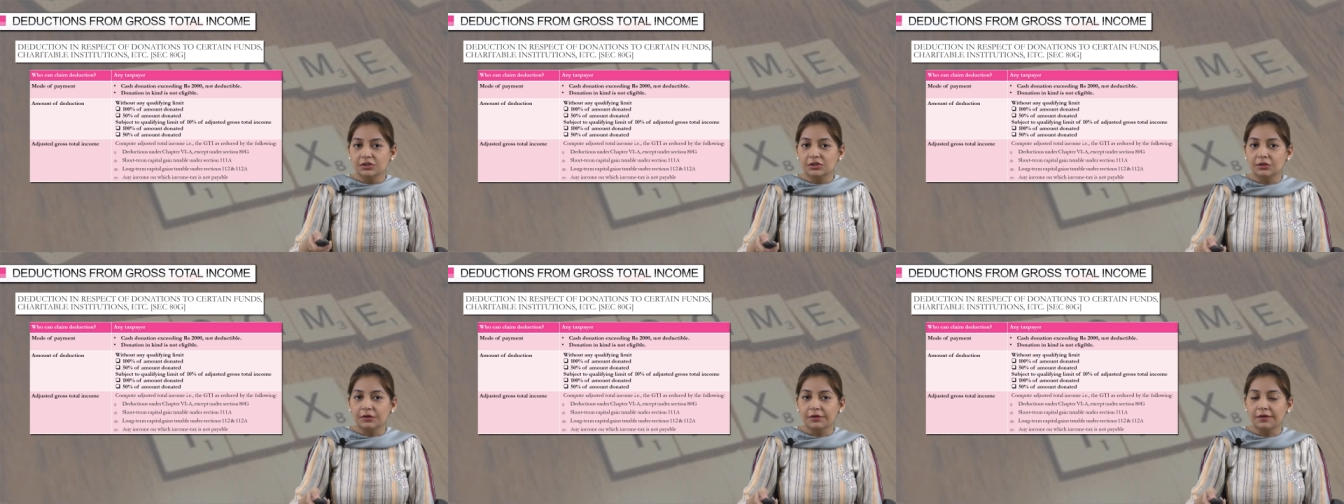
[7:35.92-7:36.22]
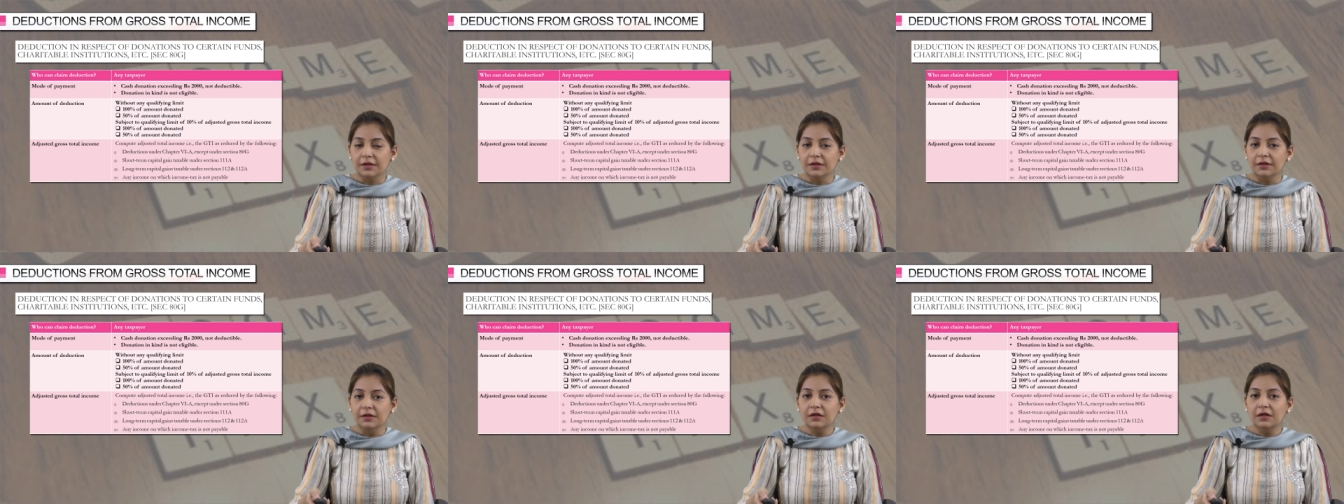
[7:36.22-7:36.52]
So
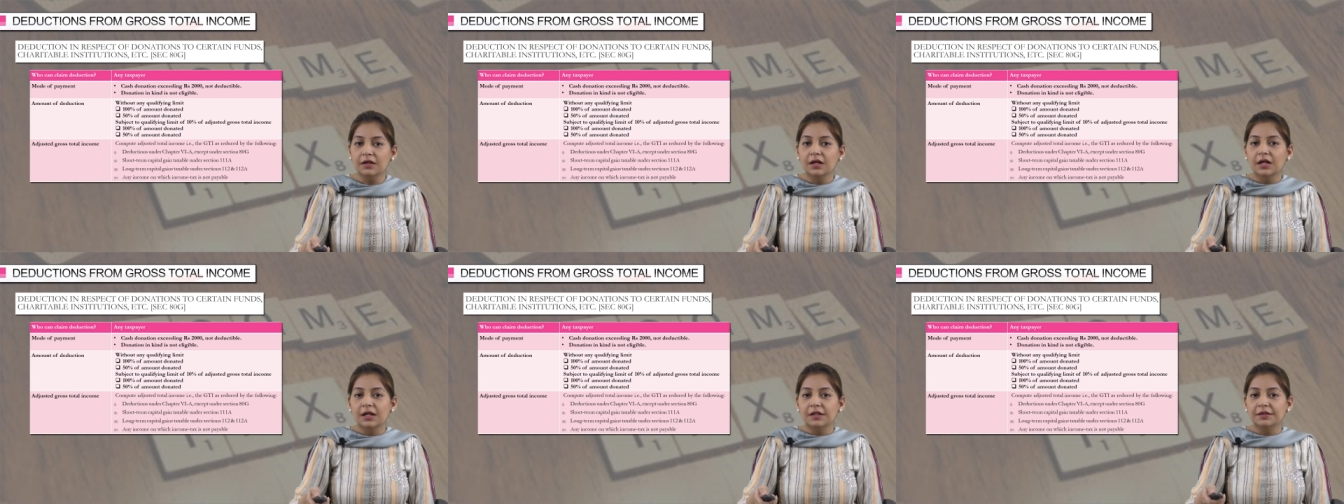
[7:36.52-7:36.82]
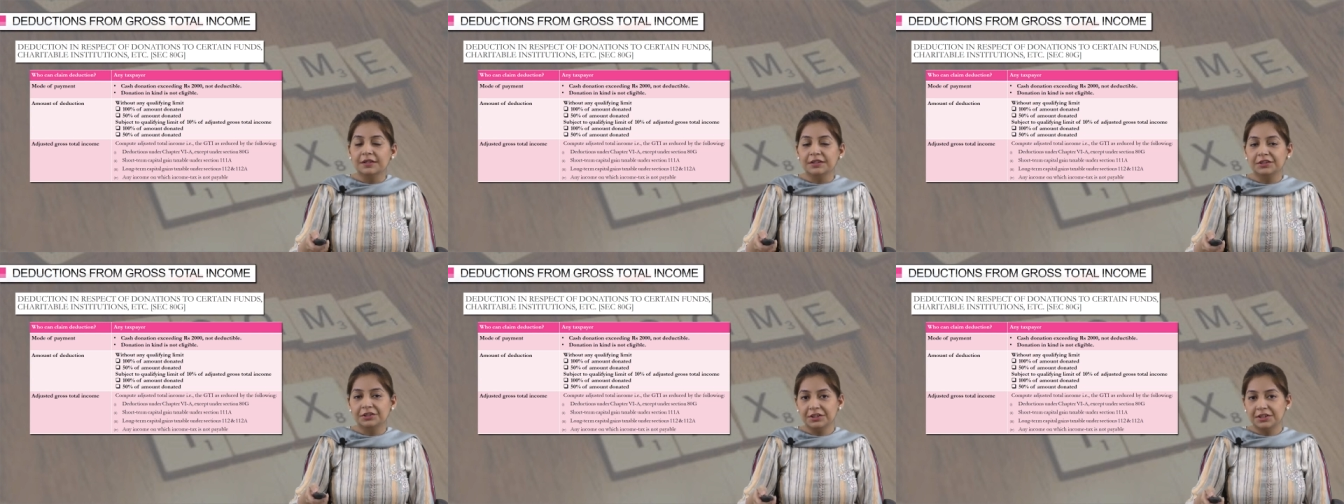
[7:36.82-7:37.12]
here
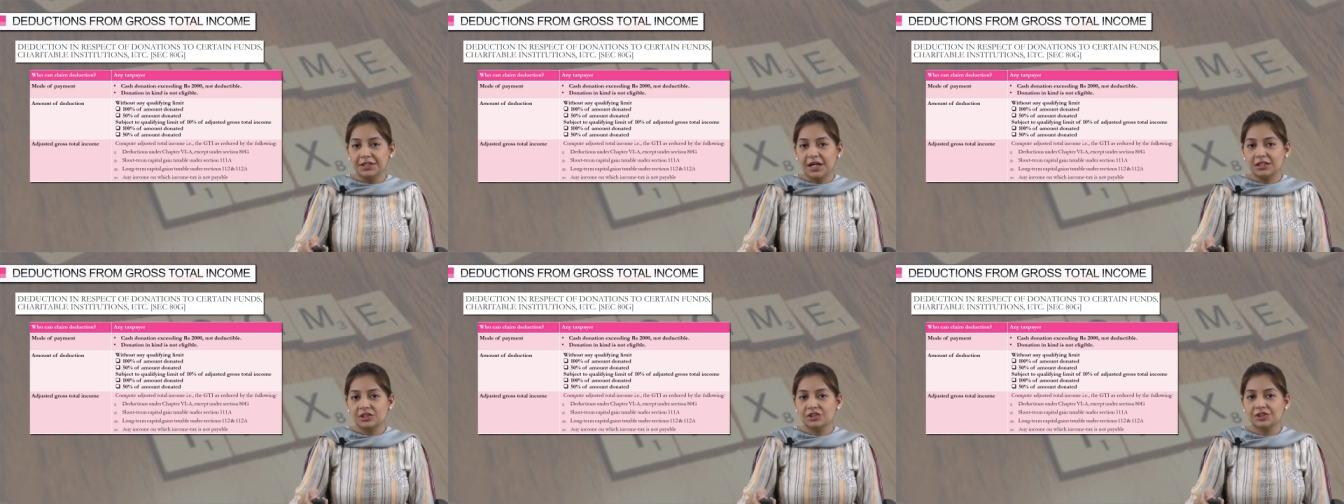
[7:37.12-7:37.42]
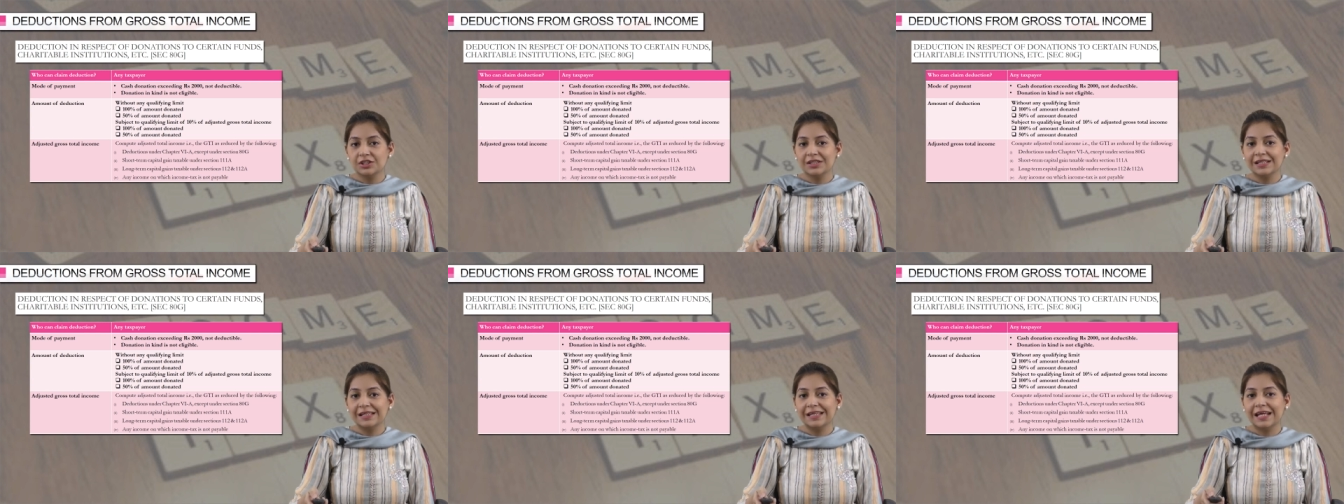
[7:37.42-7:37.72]
the
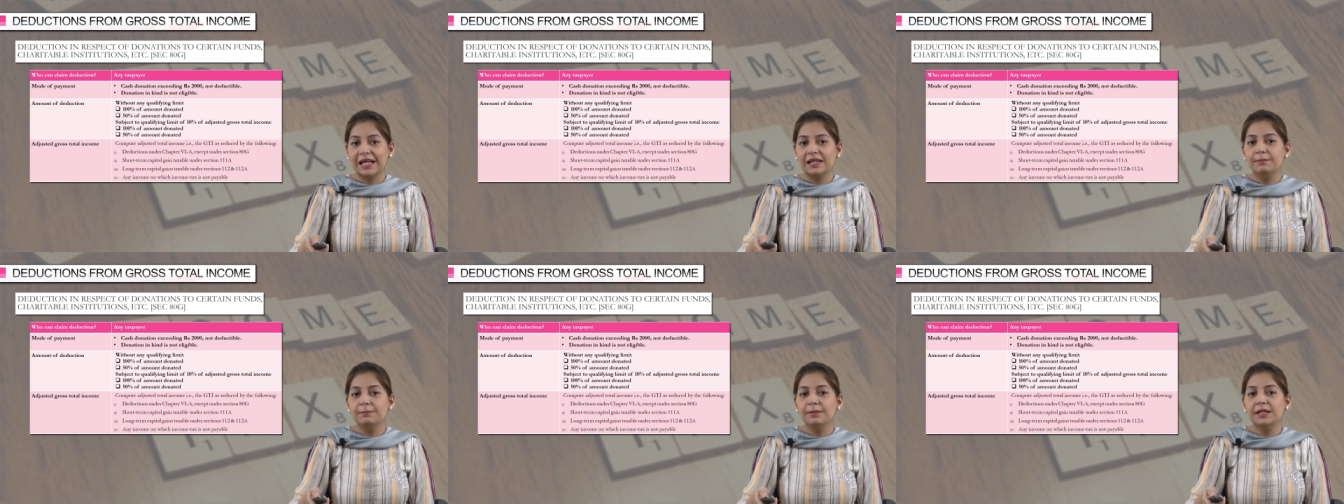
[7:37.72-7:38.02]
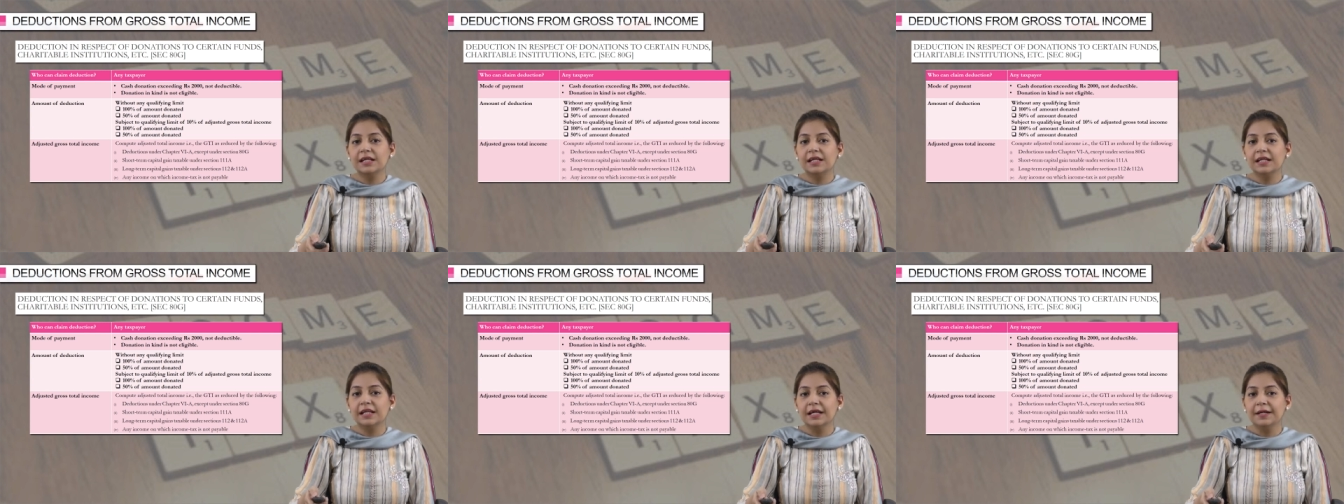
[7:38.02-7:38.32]
deduction can
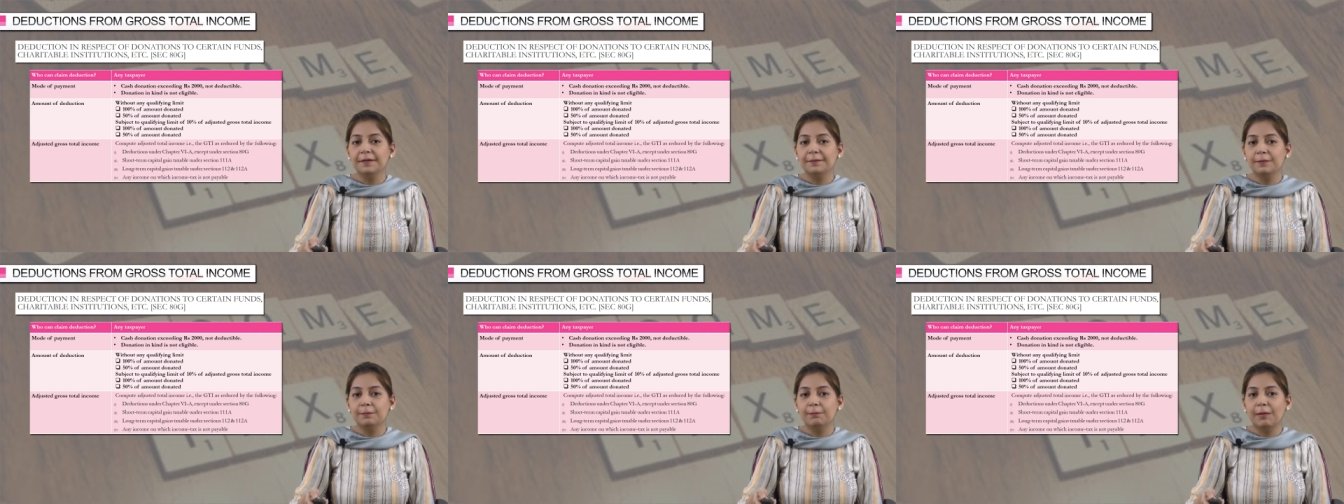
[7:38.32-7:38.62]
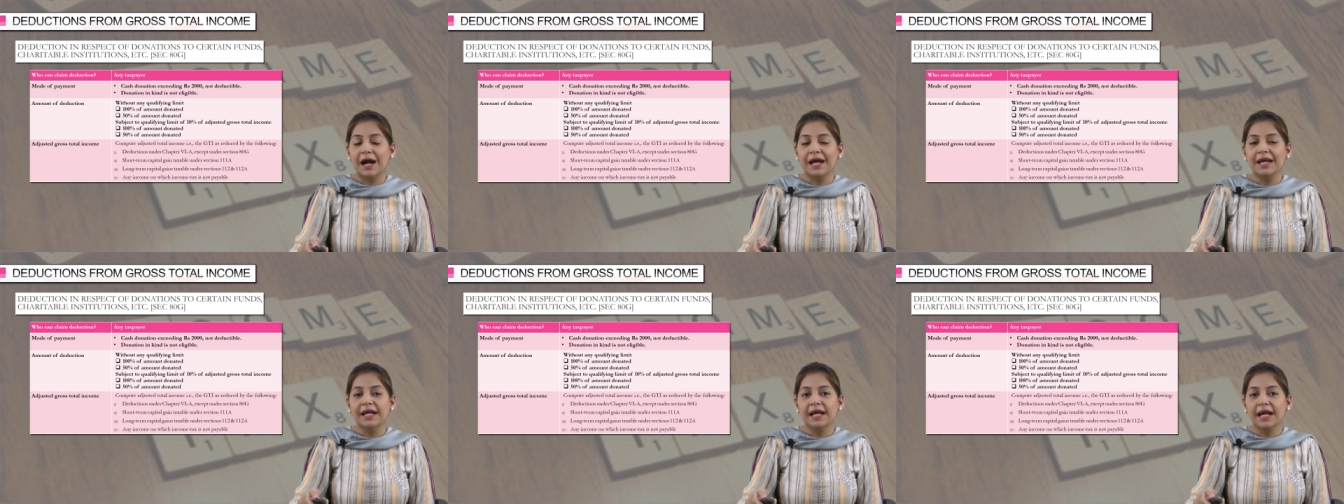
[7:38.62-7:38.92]
be claimed
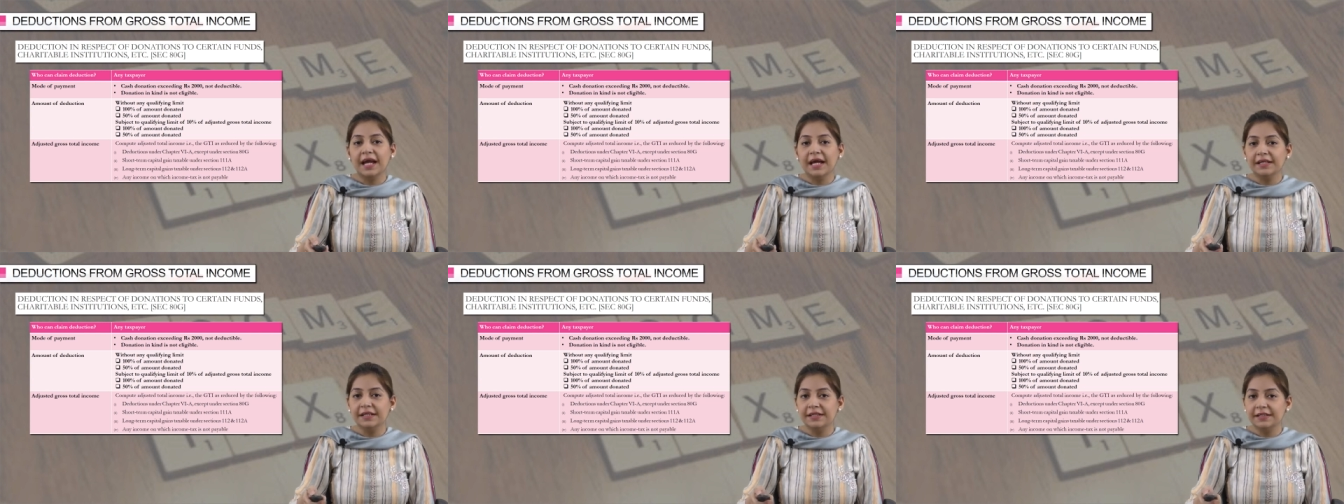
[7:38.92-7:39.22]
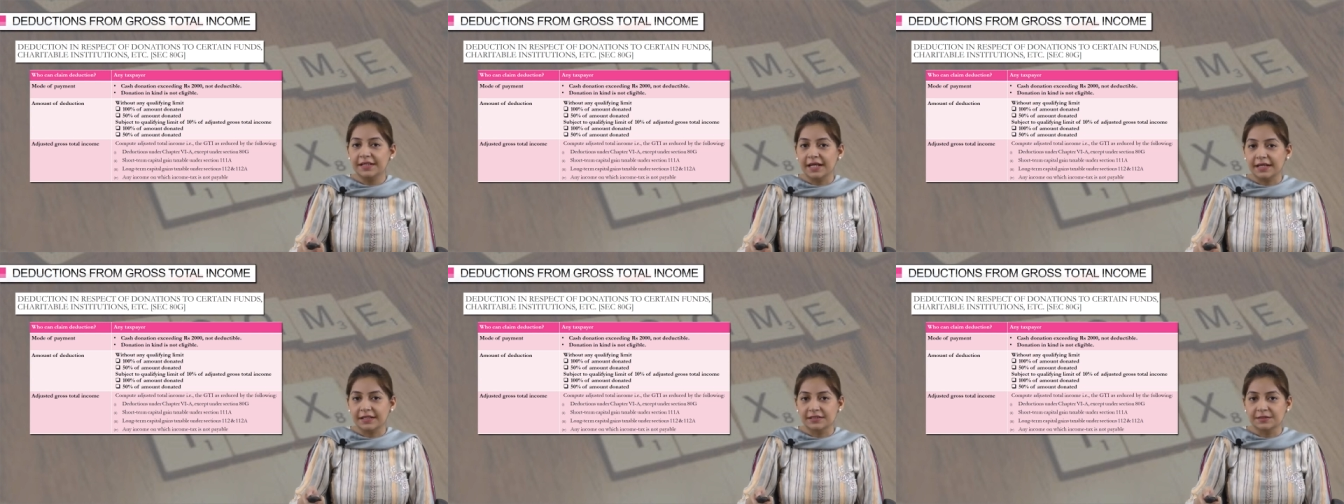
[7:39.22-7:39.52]
by
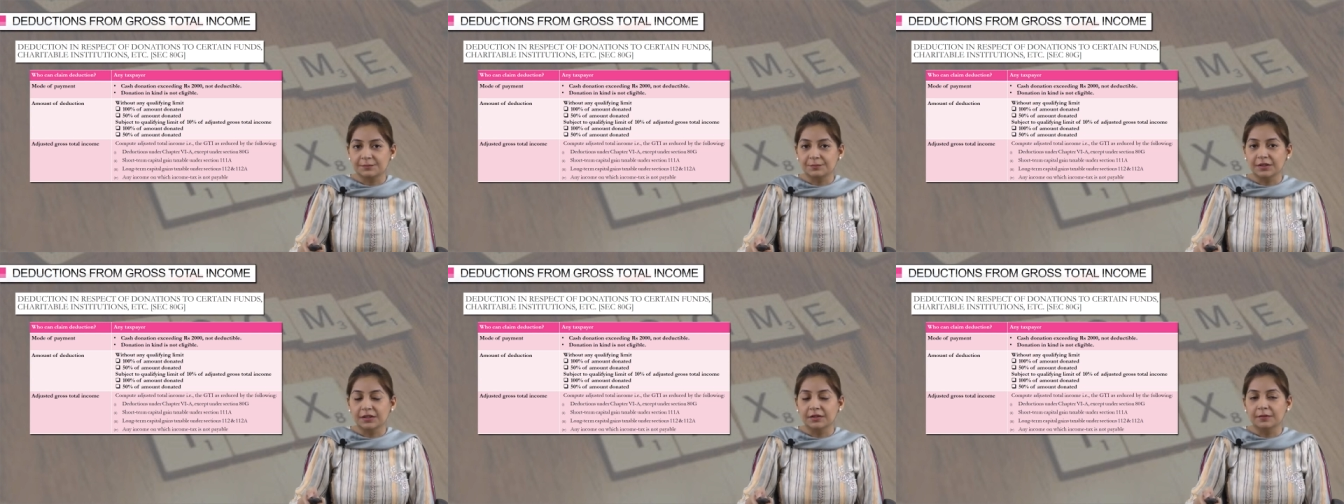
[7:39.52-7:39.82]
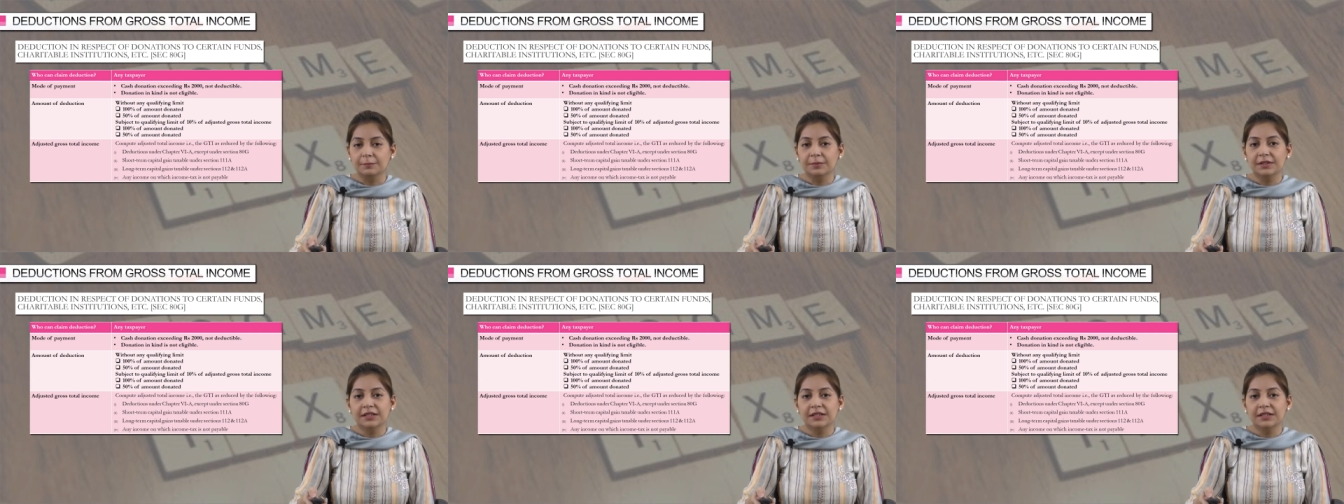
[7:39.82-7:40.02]
any taxpayer,